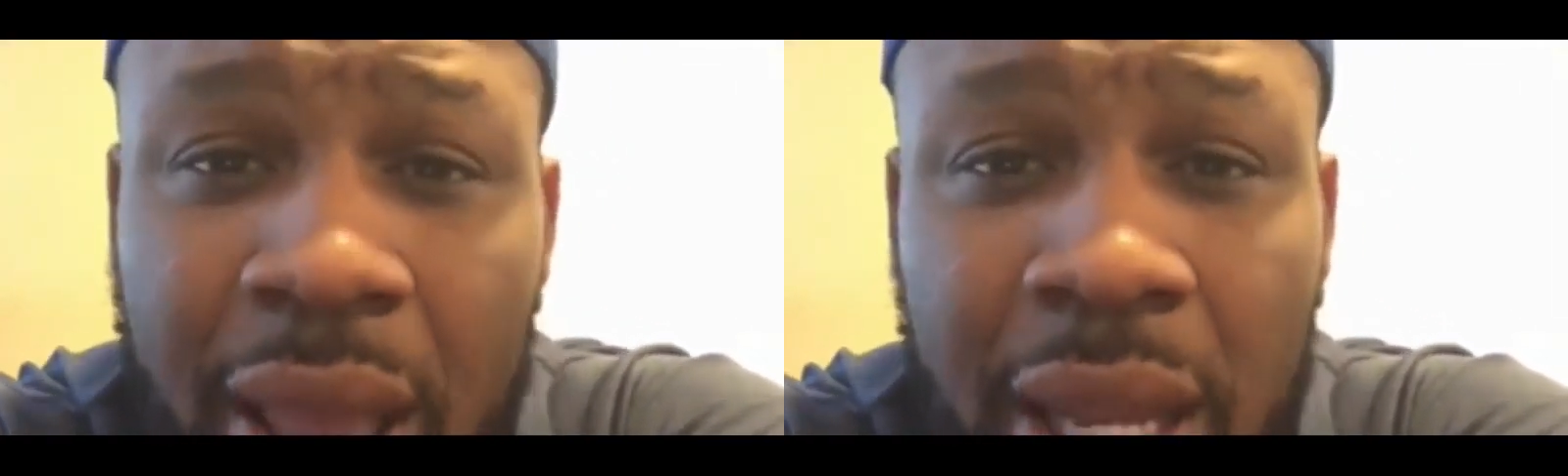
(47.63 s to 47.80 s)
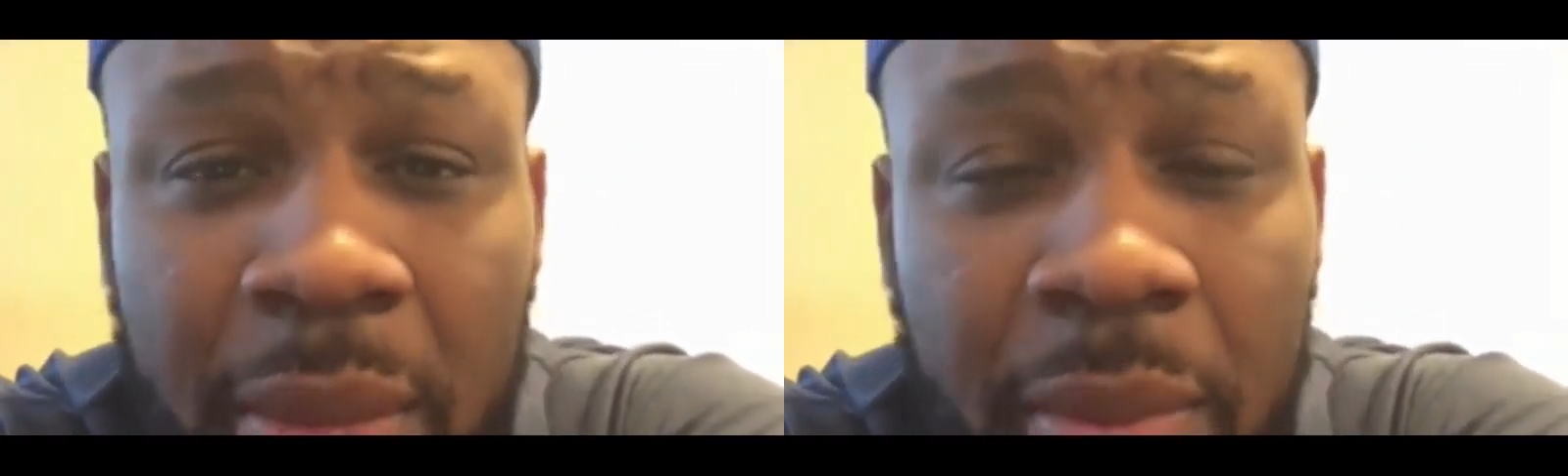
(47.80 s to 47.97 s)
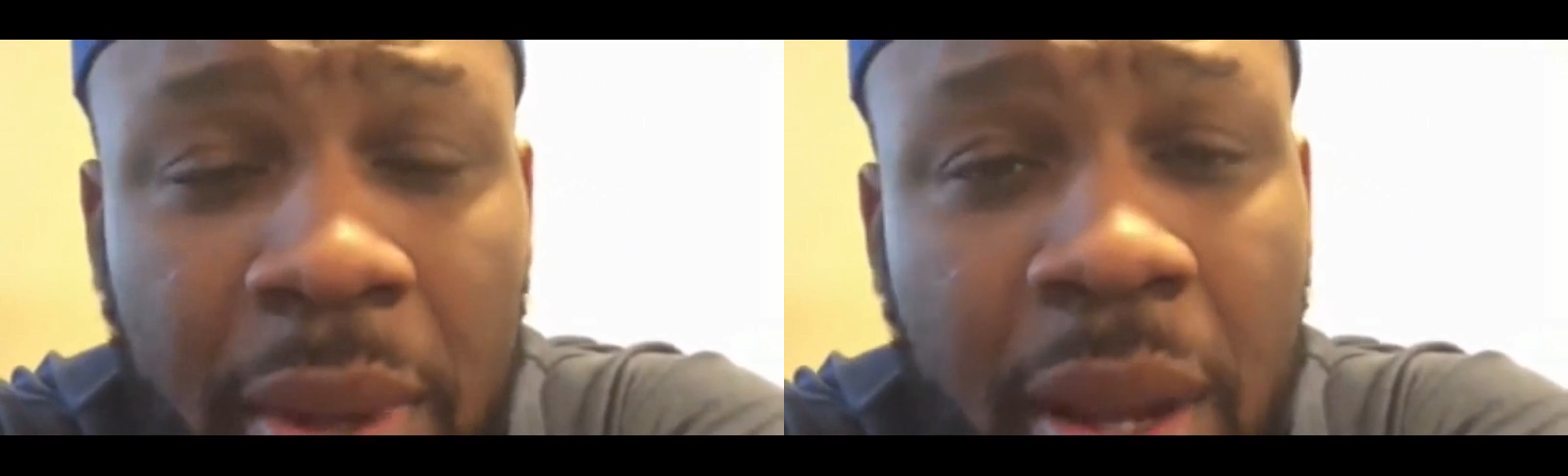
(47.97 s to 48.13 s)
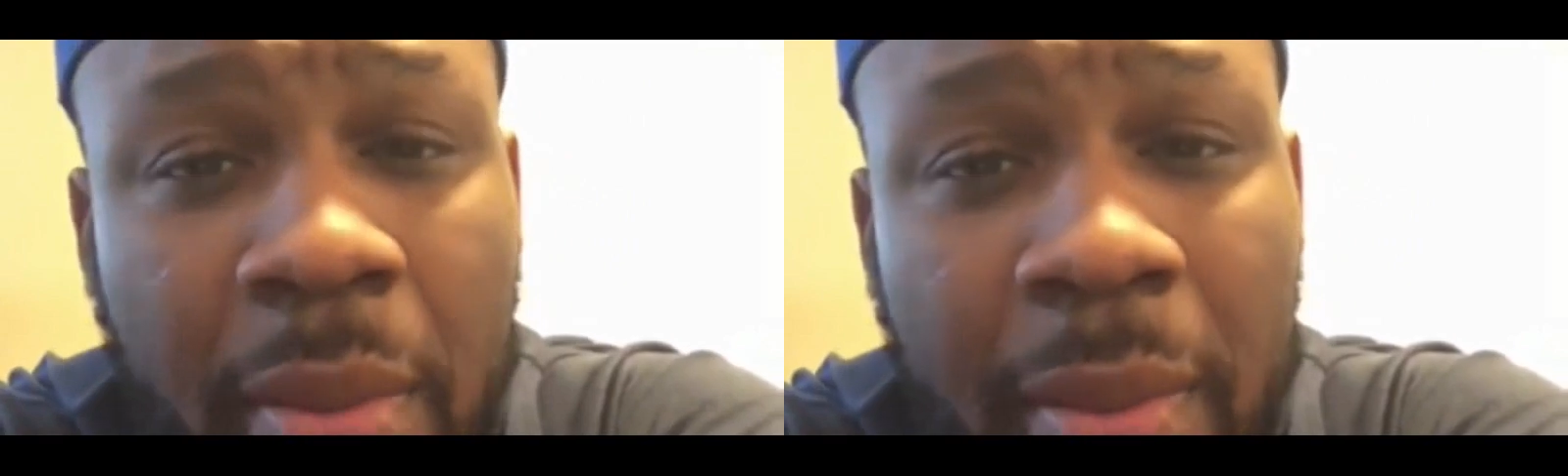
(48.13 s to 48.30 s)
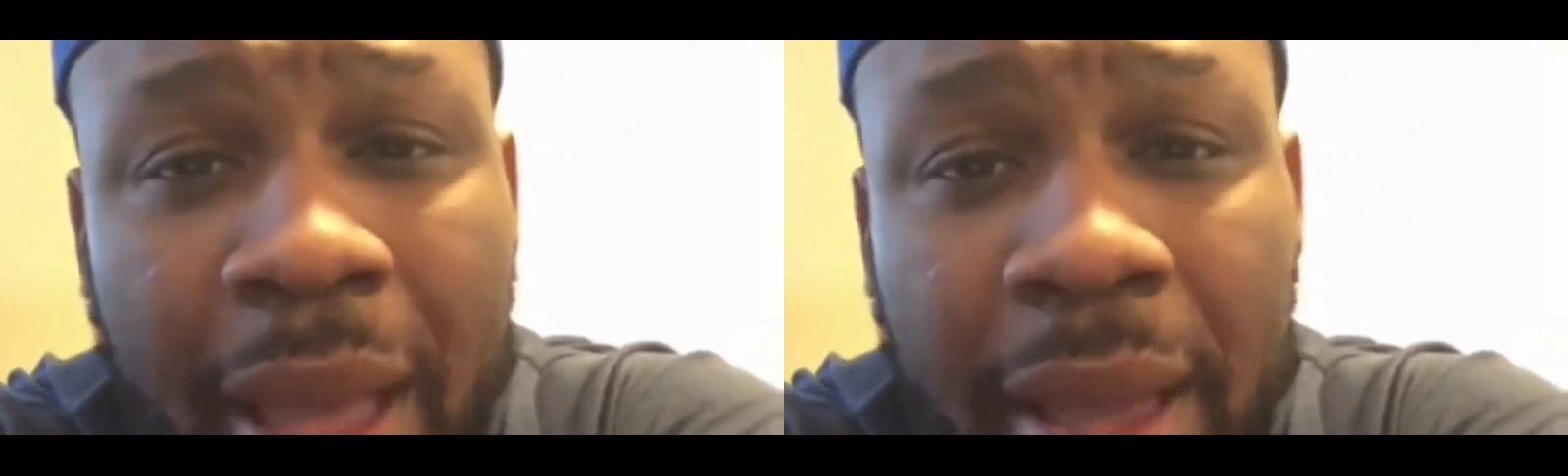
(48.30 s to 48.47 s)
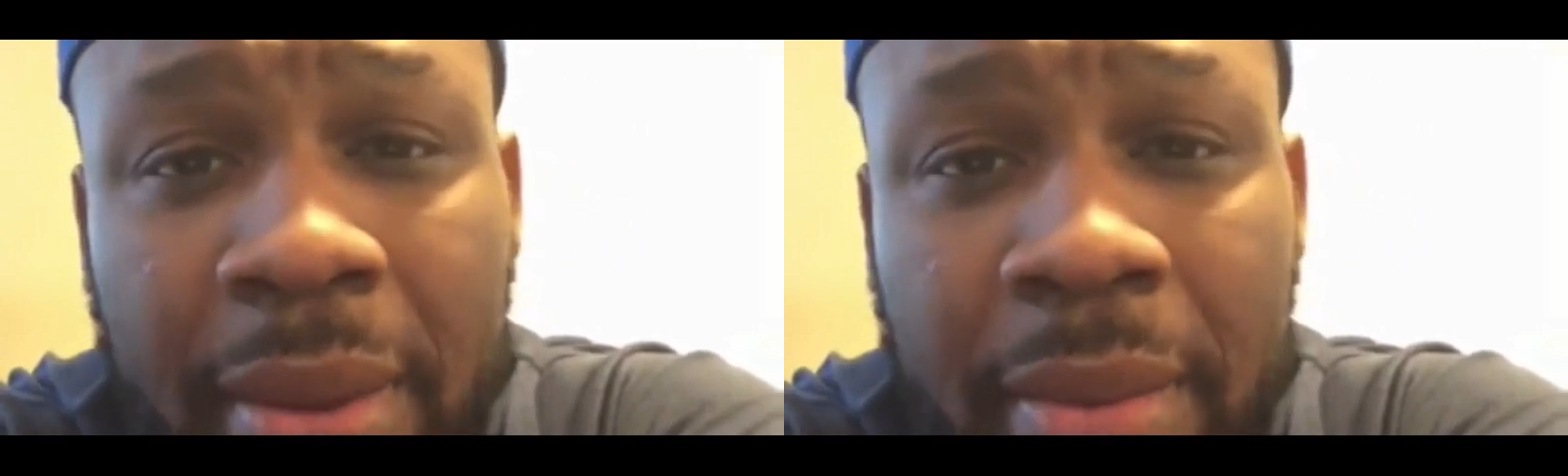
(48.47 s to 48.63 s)
and I'm gonna come
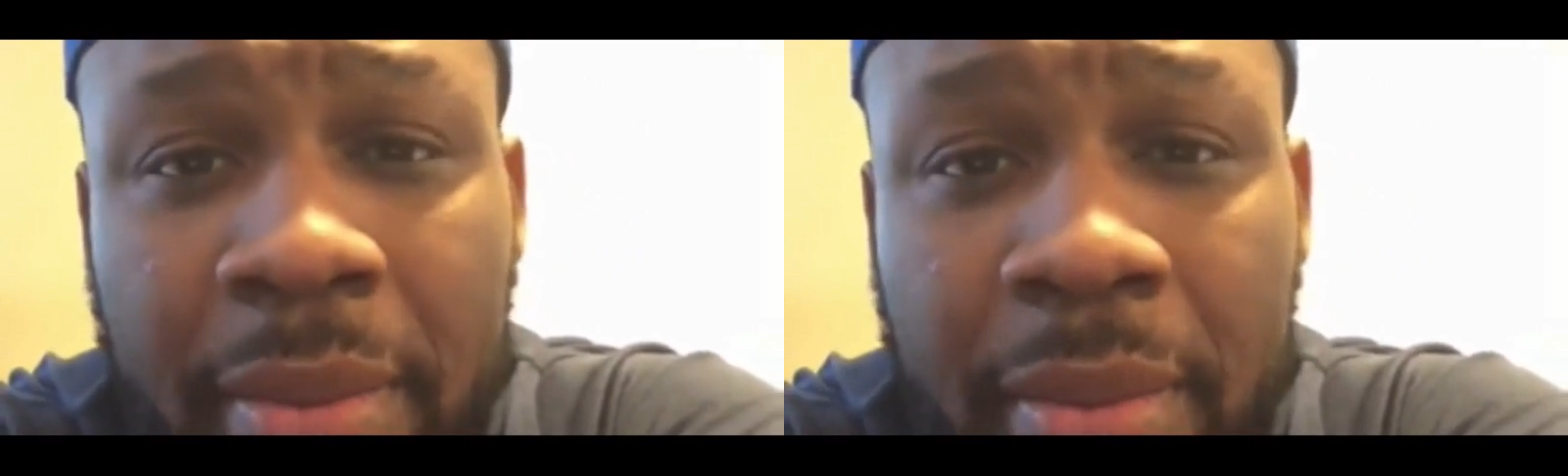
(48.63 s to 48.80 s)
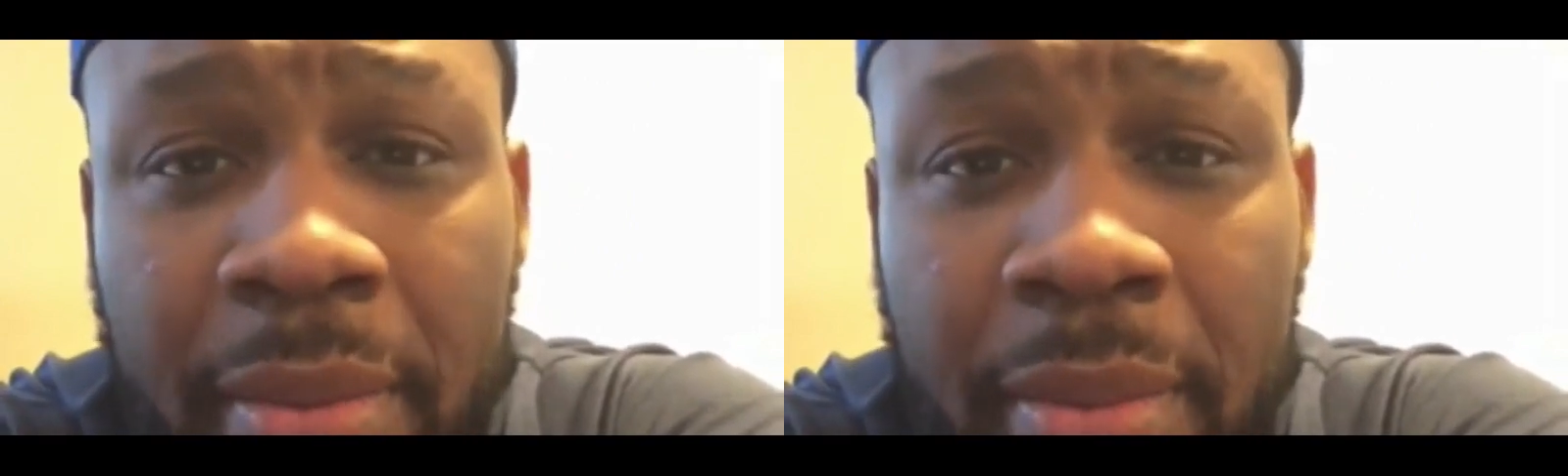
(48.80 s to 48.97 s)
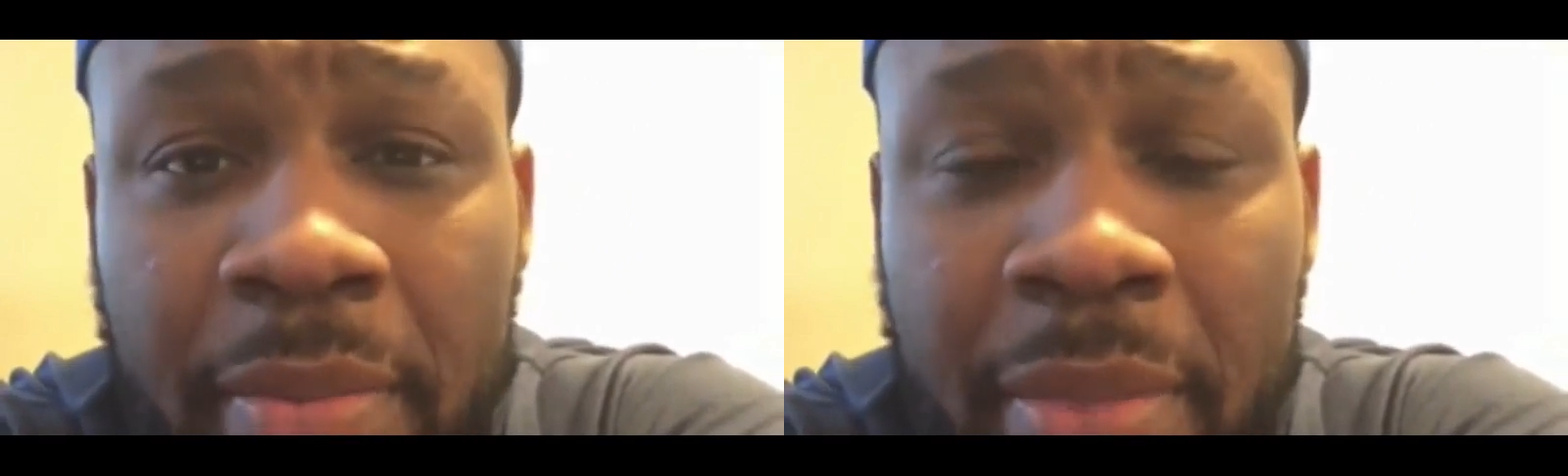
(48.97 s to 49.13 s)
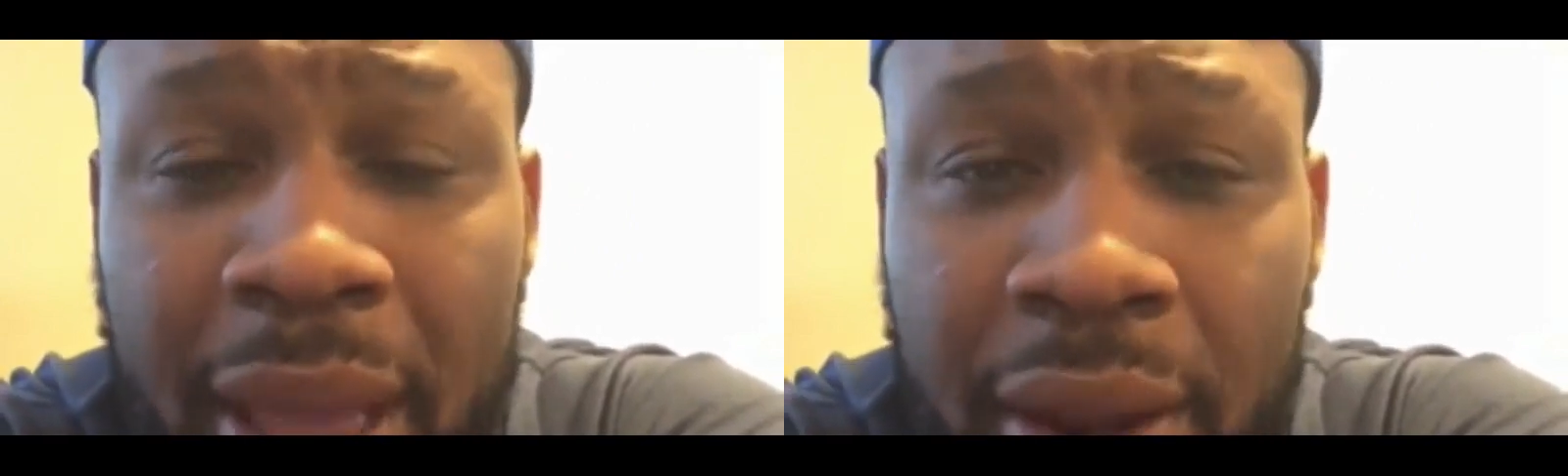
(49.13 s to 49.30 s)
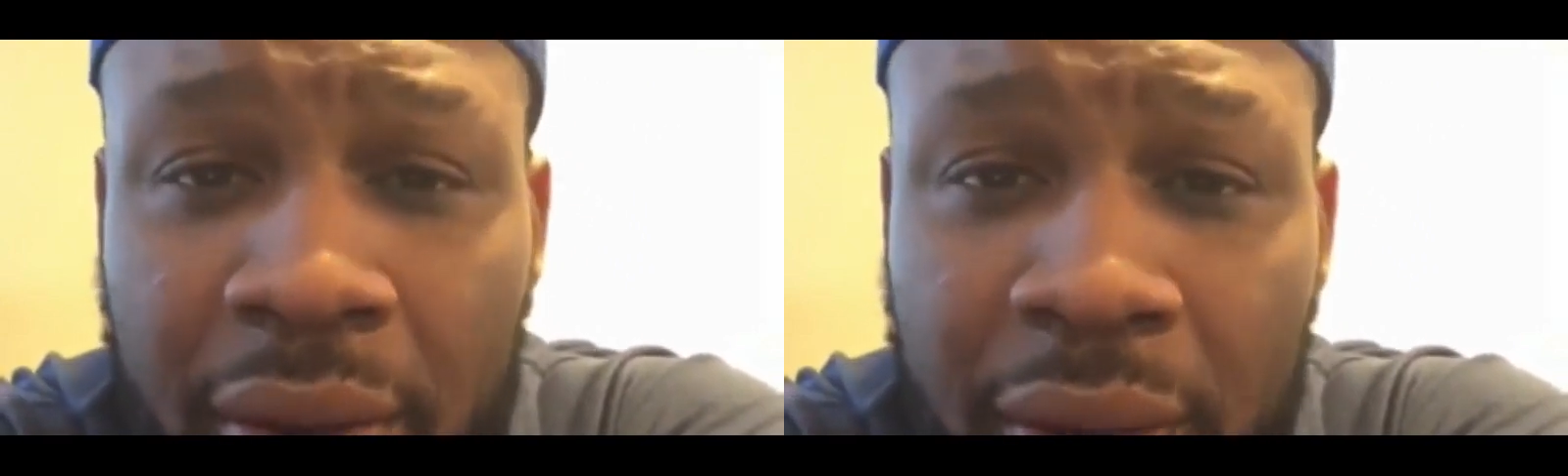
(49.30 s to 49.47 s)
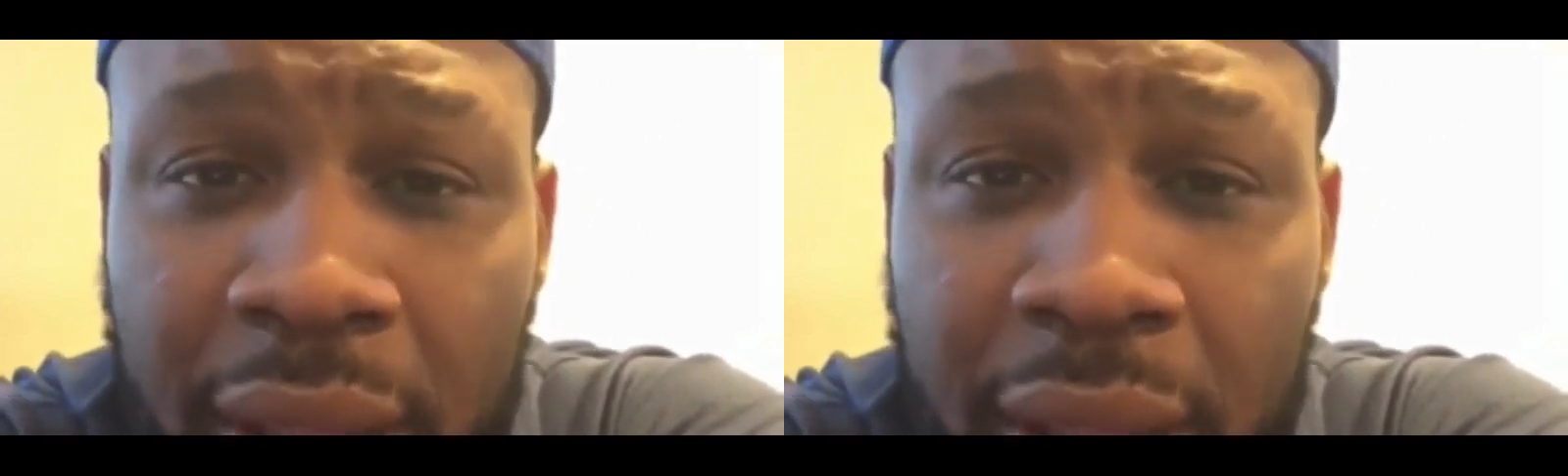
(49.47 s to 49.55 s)
back better.